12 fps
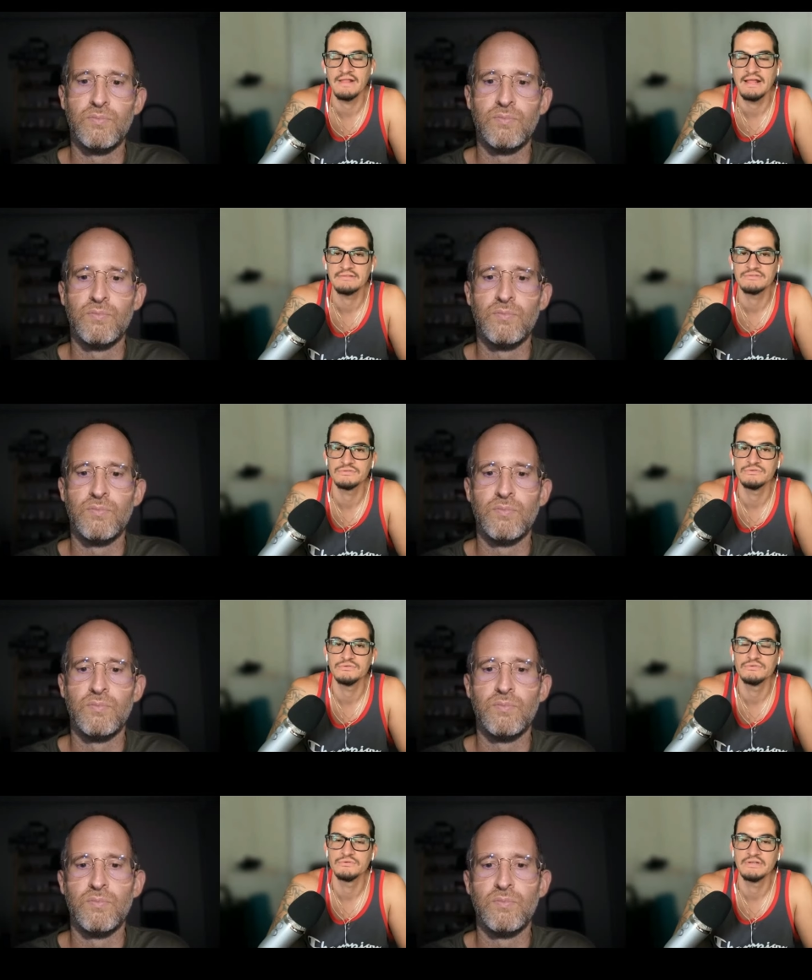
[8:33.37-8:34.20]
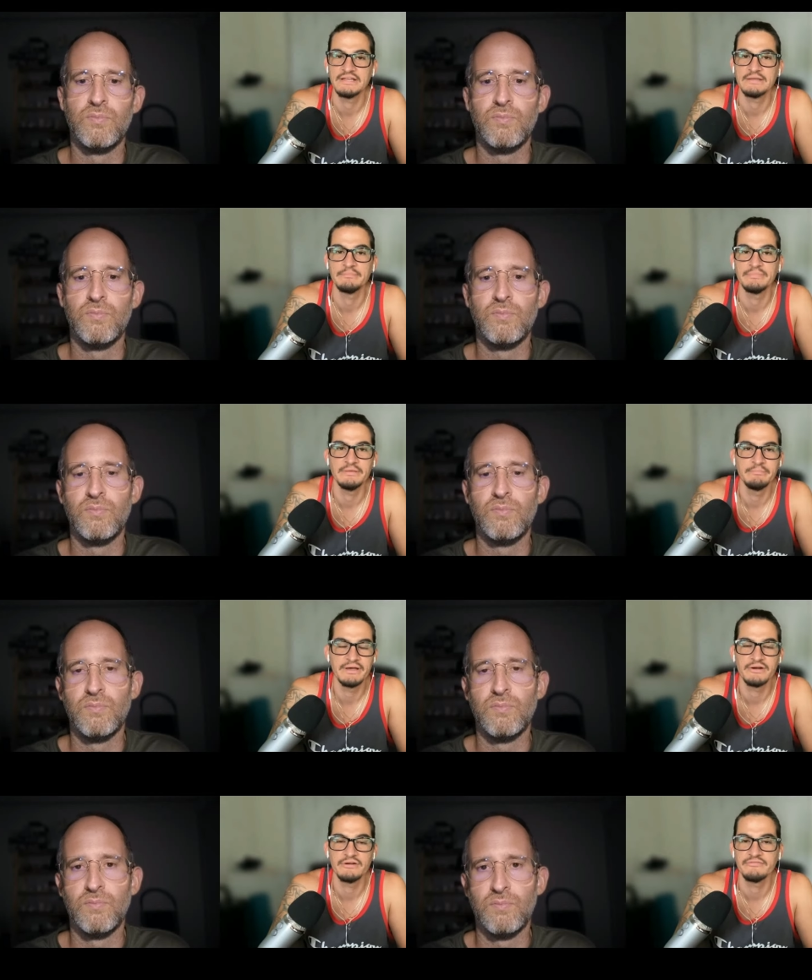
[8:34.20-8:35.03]
Speaker 1: of that so it could be
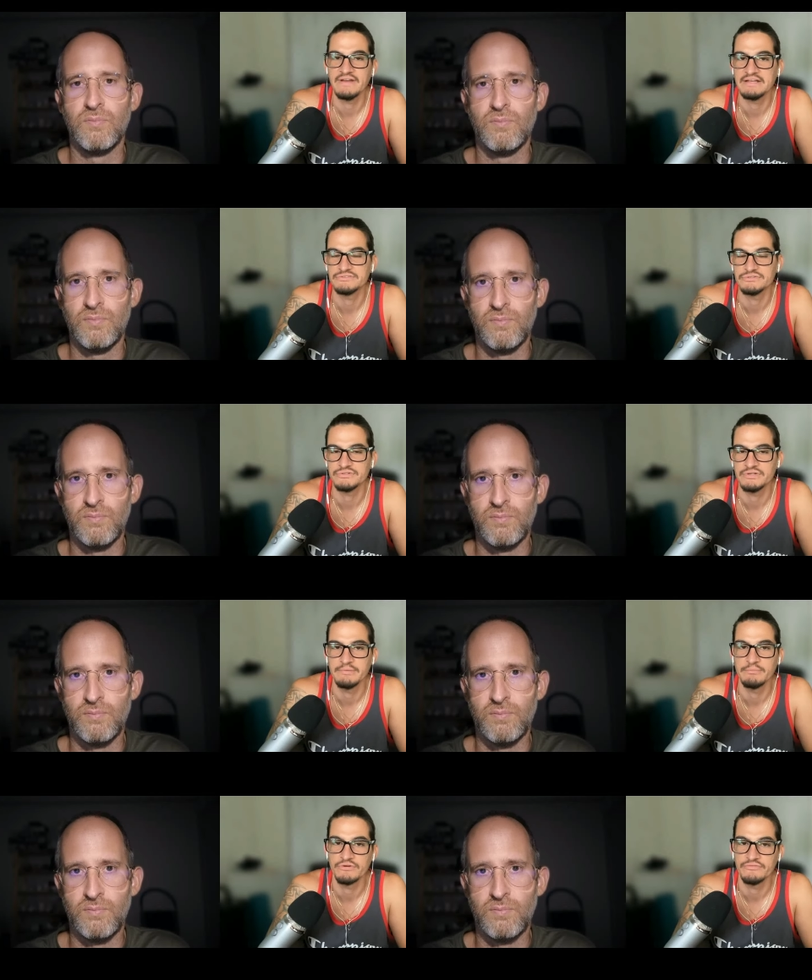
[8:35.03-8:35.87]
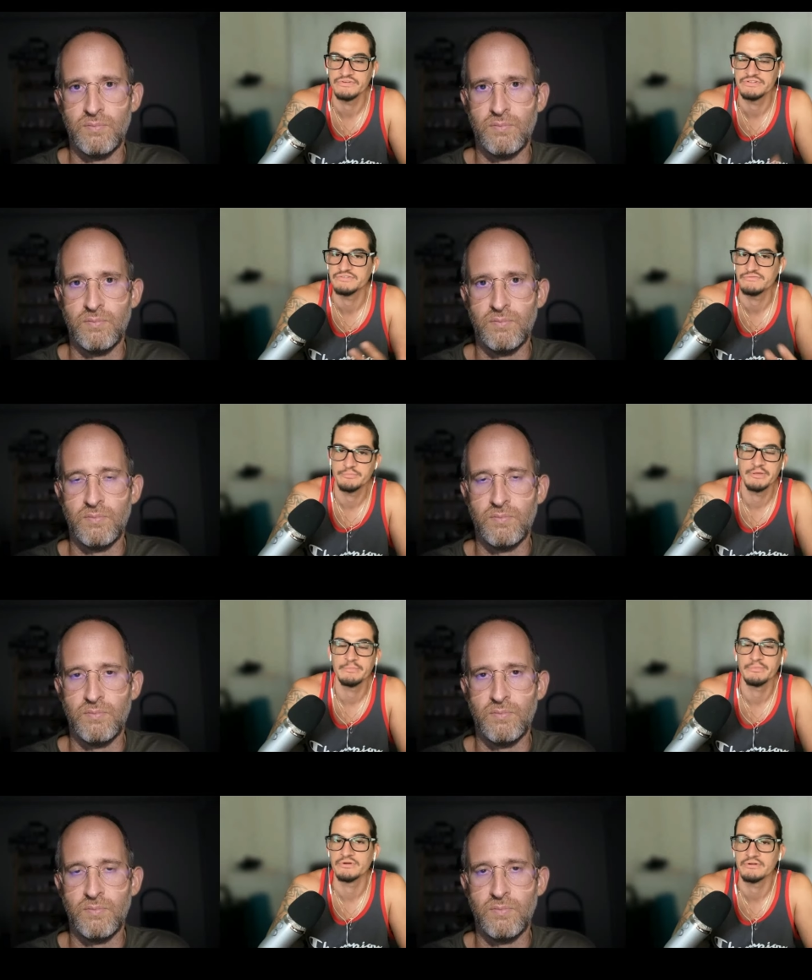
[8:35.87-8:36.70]
better, faster, and more efficient for
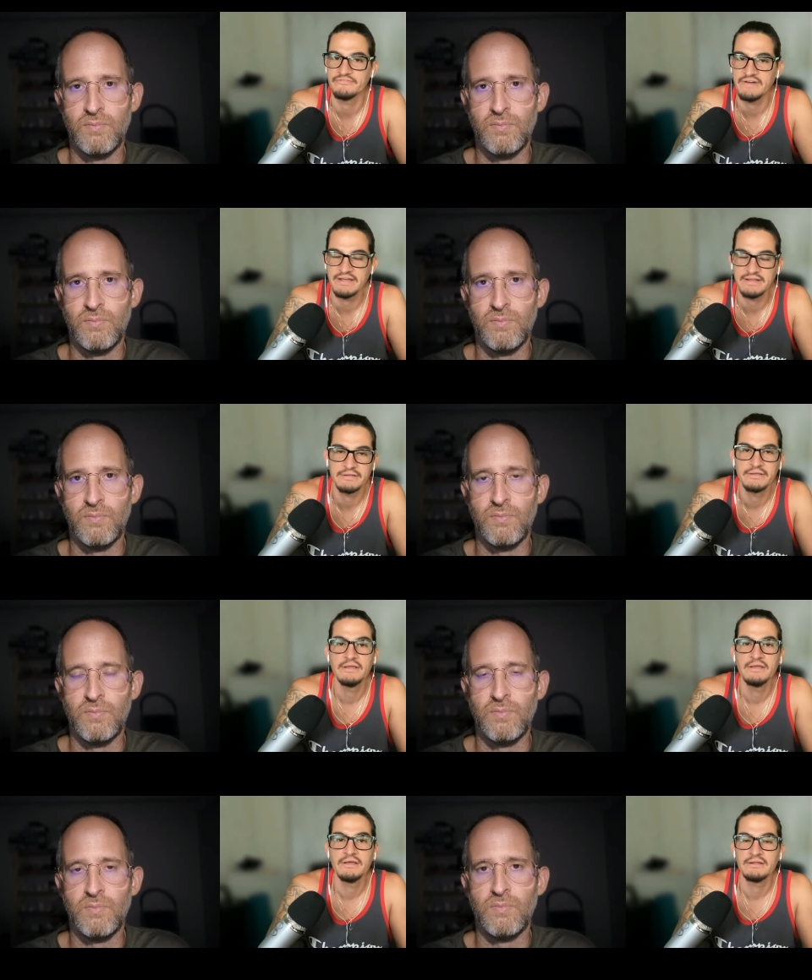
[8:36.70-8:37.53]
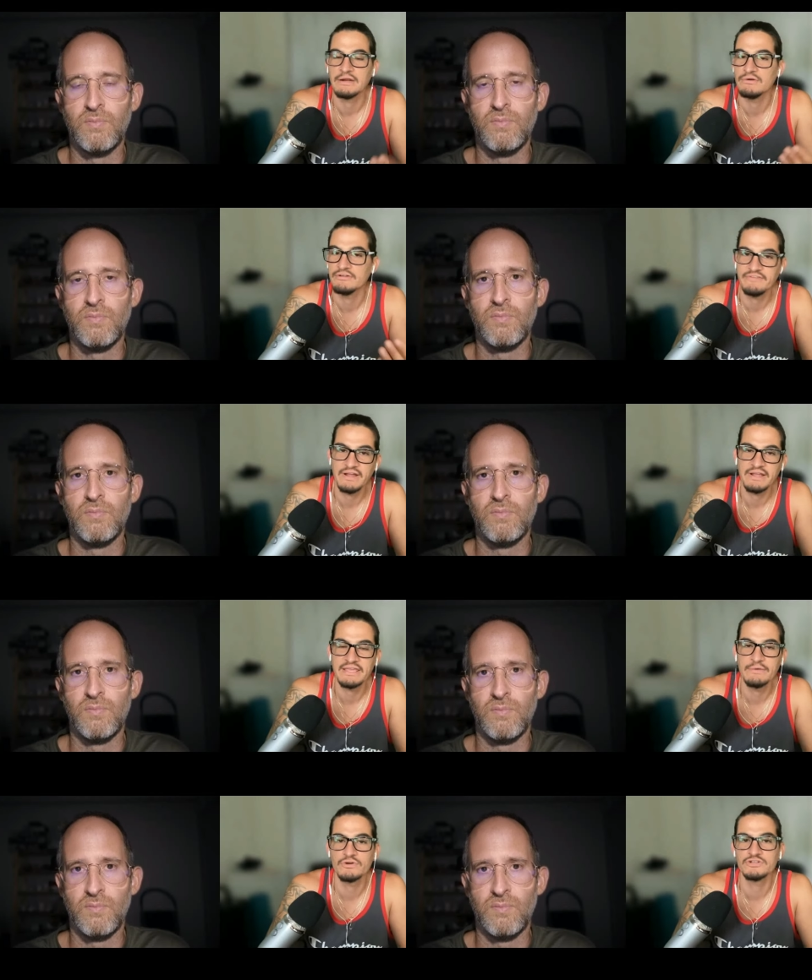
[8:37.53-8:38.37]
people to find not only find
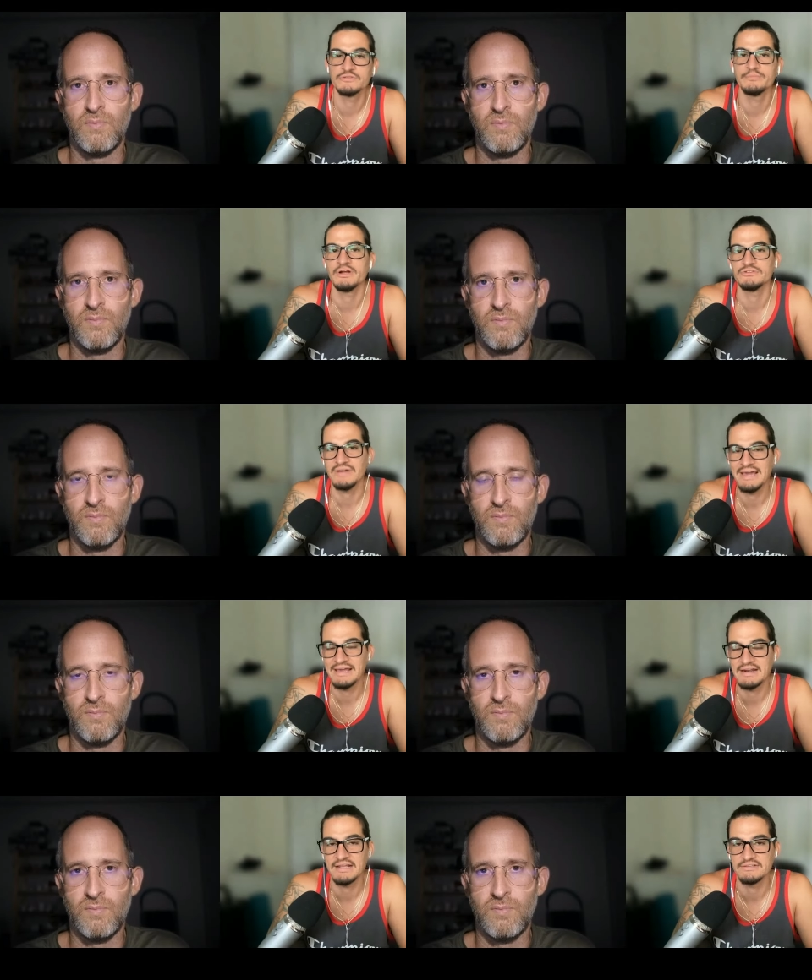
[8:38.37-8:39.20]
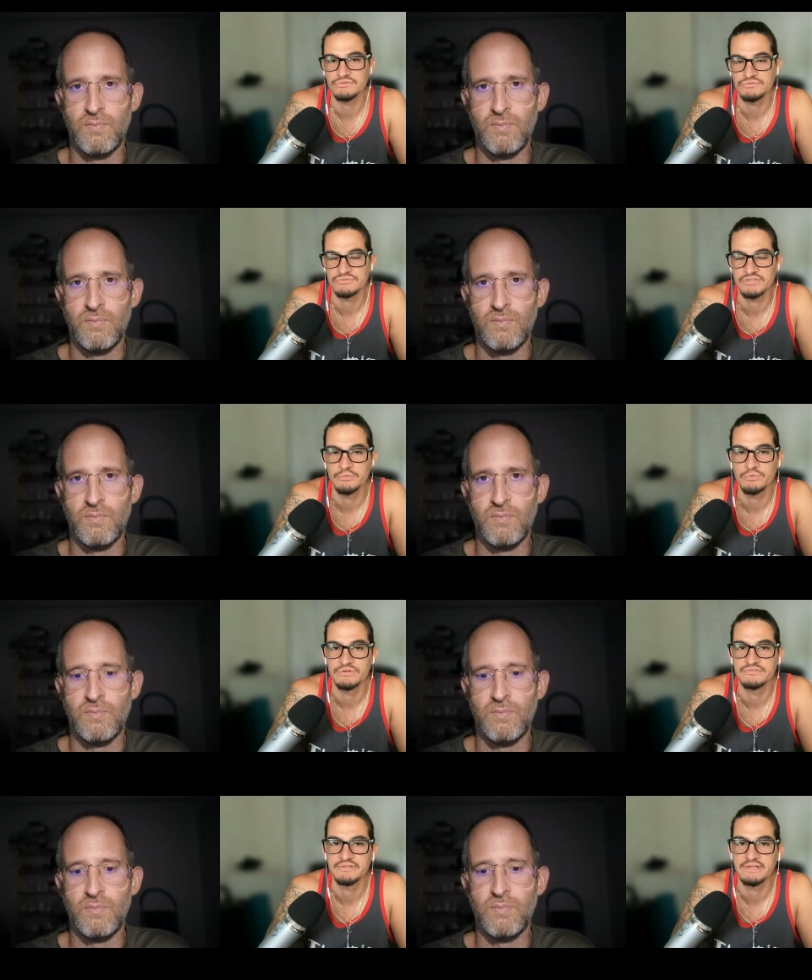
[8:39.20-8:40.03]
keywords but also analyze those
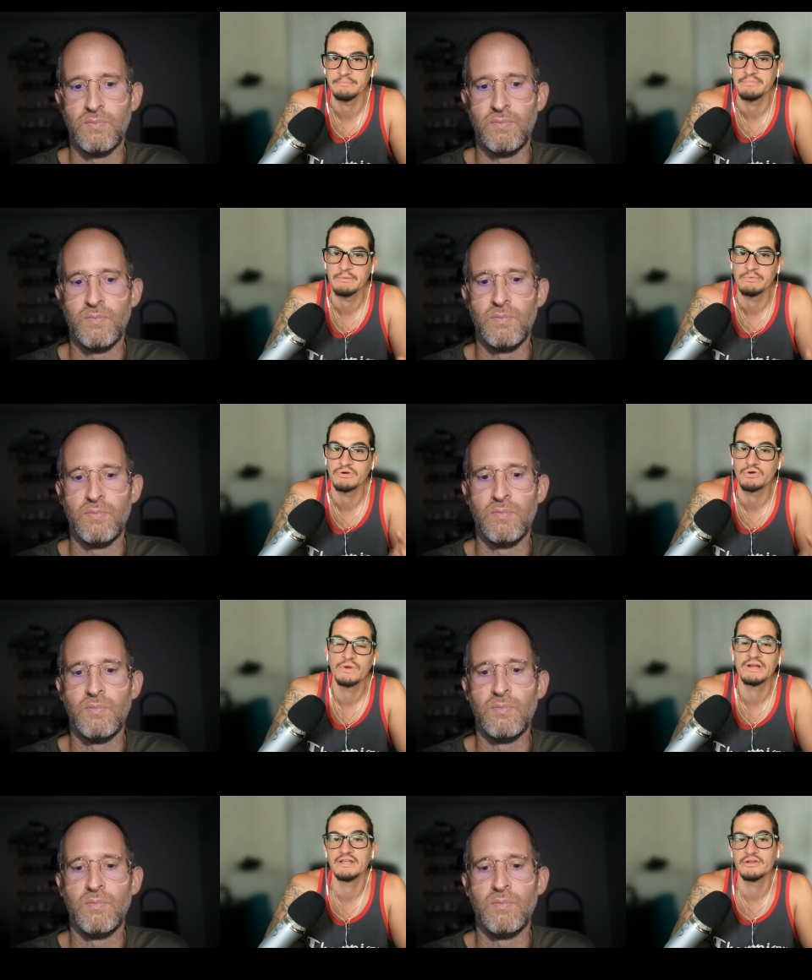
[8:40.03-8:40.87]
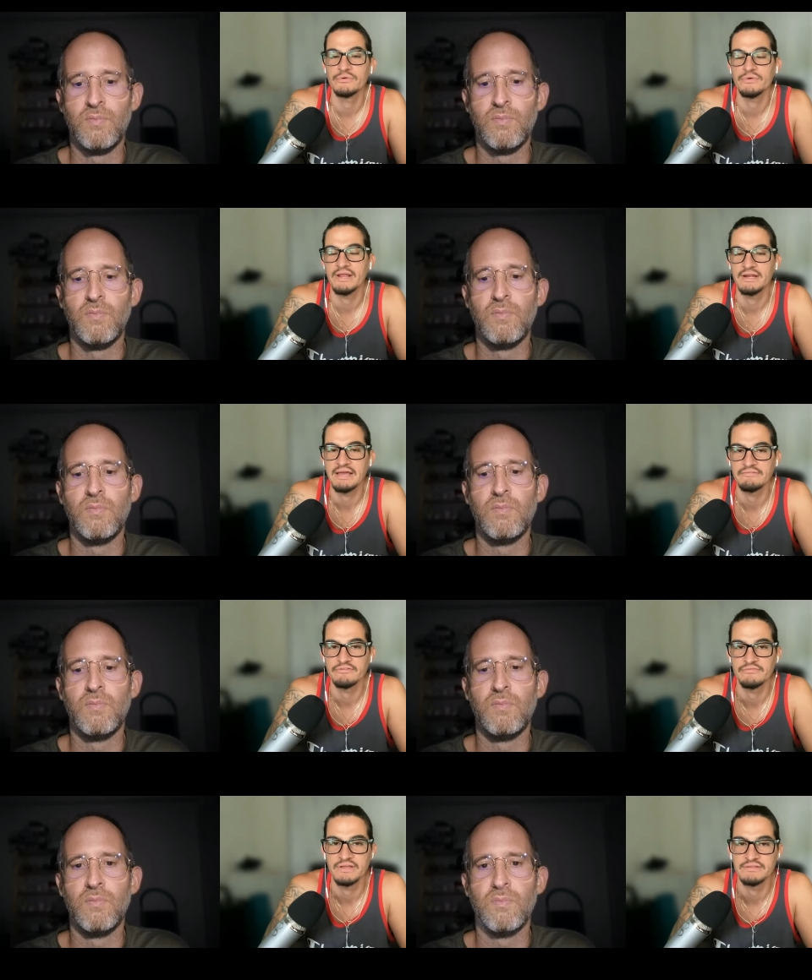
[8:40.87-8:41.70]
keywords and be able to quickly create live
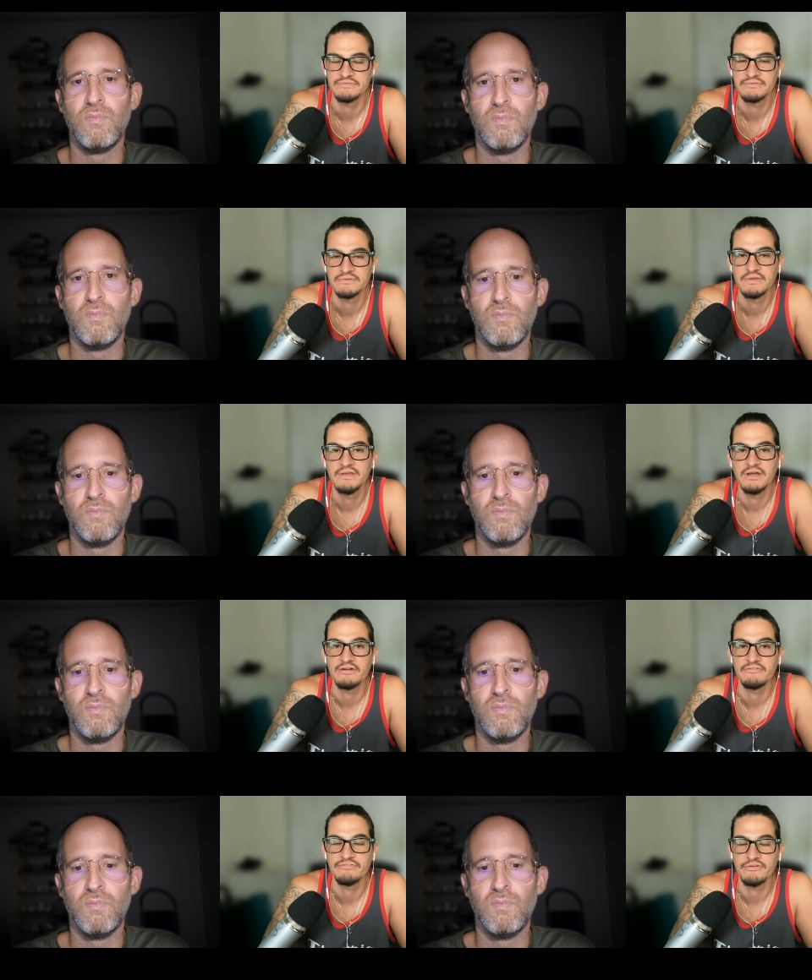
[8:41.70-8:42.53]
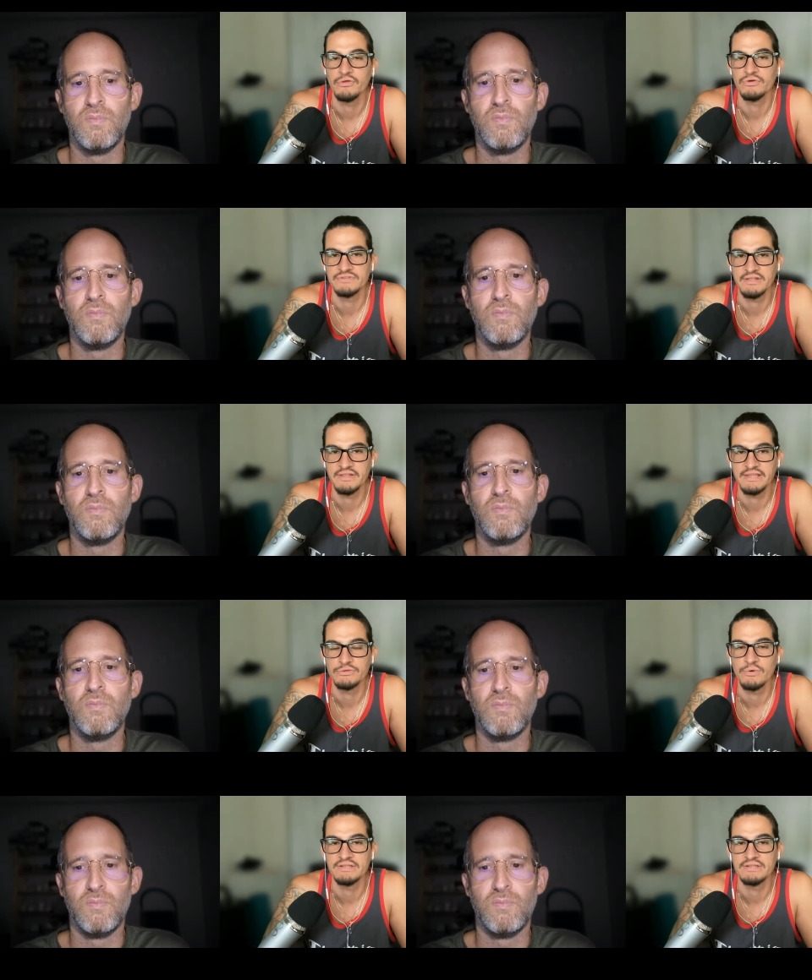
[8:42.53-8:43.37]
events uh, for those that they do